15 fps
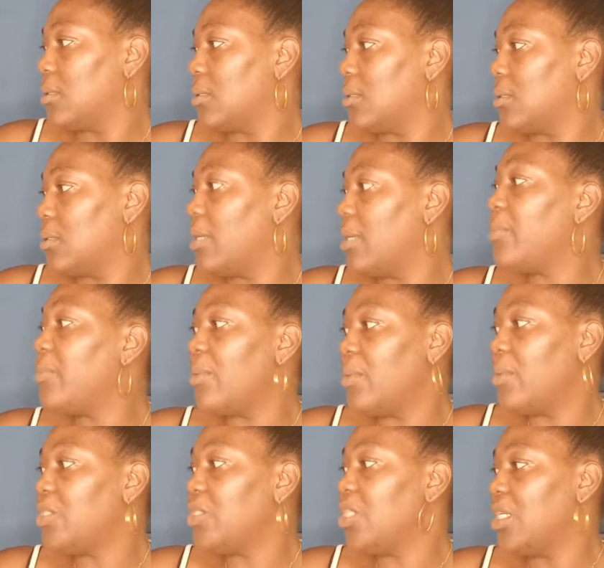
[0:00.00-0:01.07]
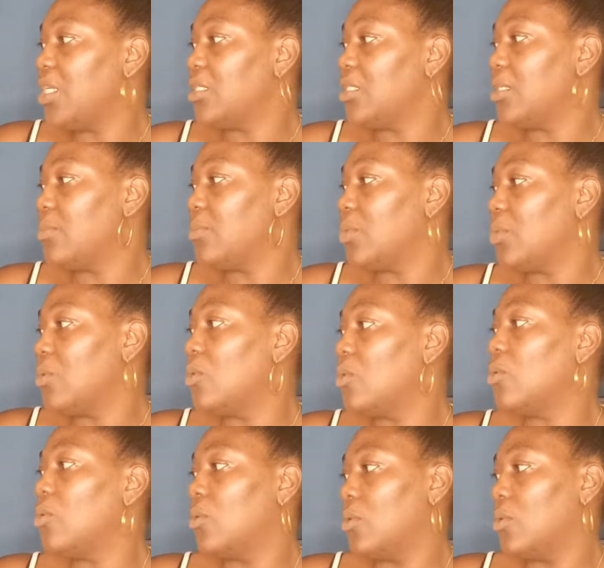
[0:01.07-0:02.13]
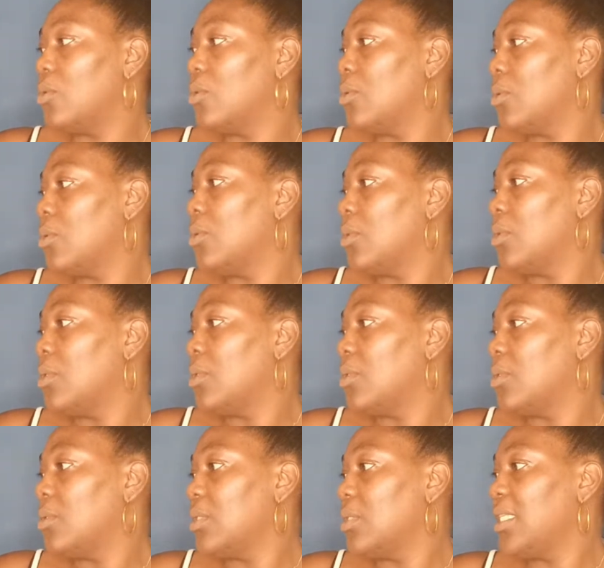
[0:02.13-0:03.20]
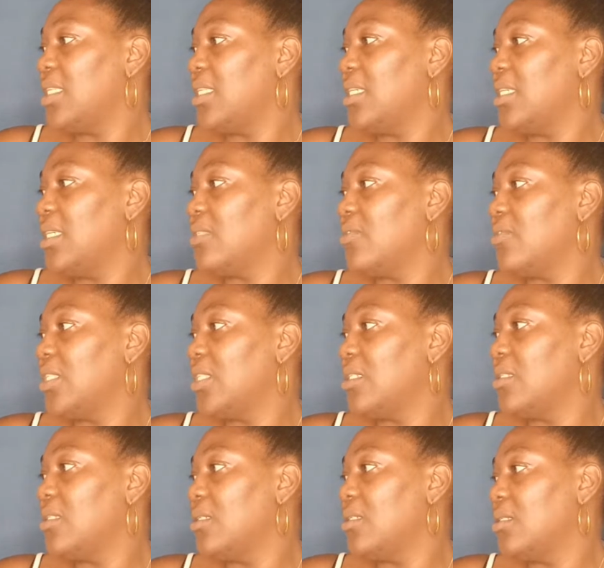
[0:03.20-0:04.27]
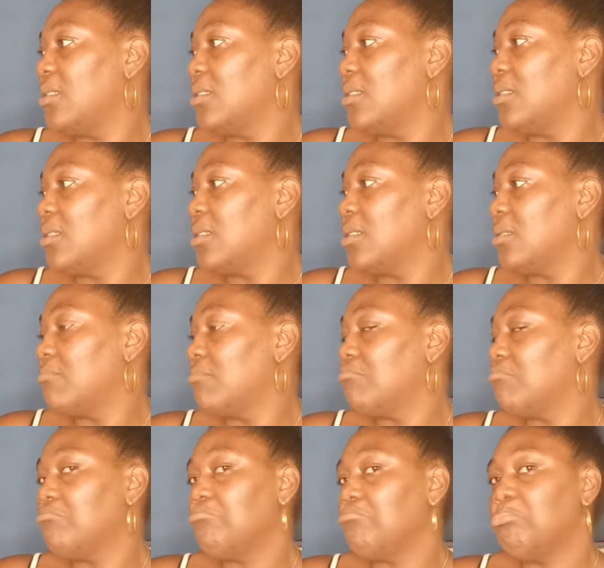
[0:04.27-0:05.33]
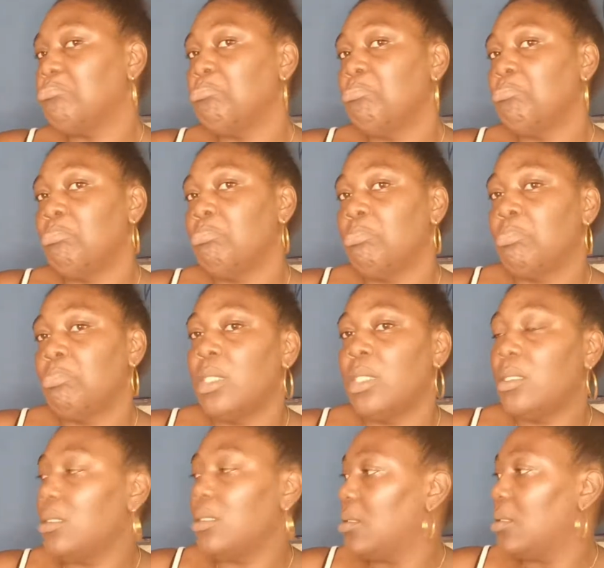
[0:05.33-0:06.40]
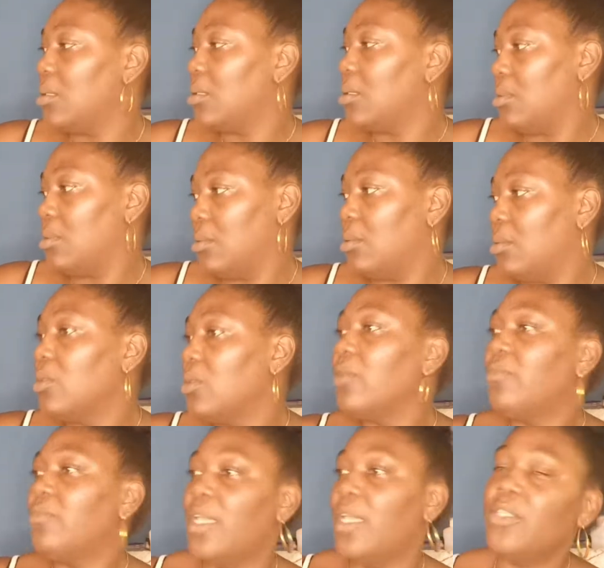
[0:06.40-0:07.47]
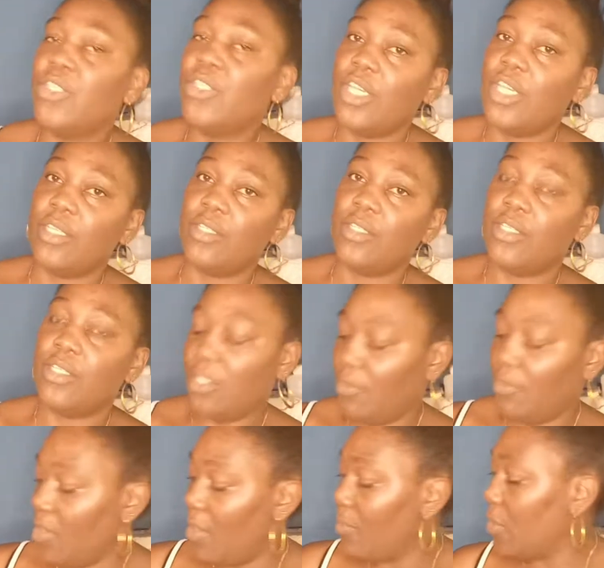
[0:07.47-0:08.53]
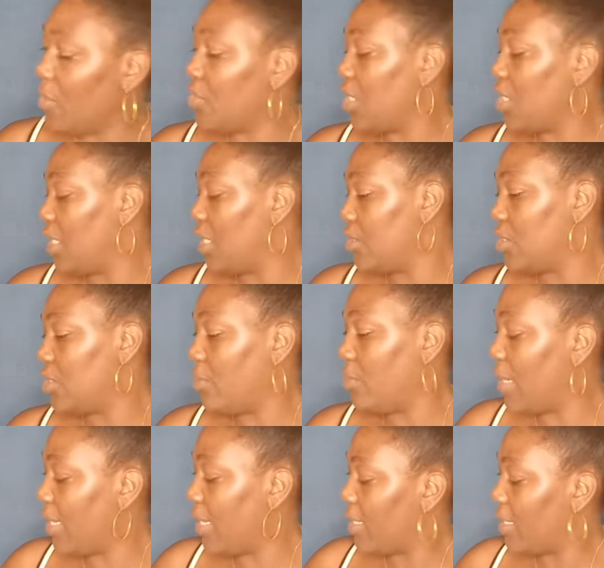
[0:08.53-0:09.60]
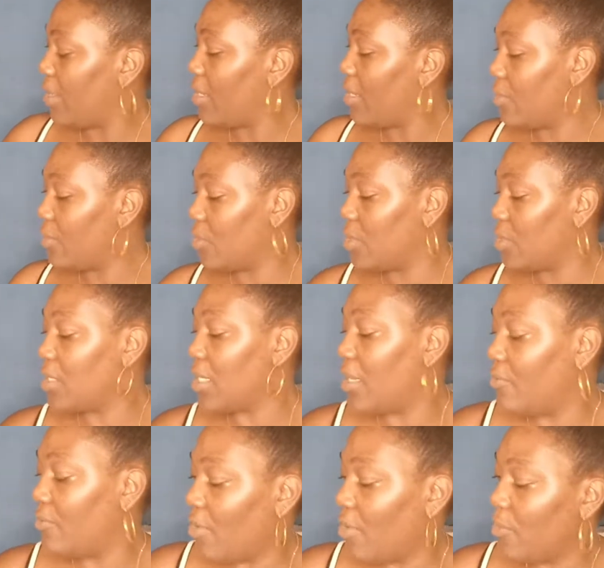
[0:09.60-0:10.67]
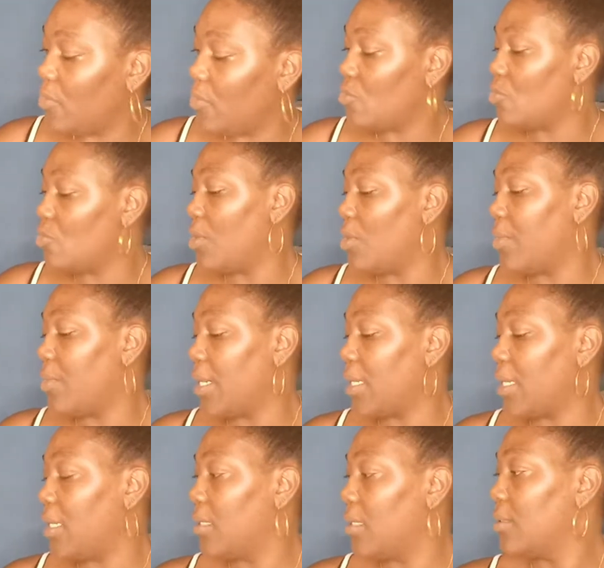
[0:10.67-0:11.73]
Then probably change them now. Look. Then no, taste for it. Yeah. Look if they change. If them not change, you buy carrots outside from the supermarket.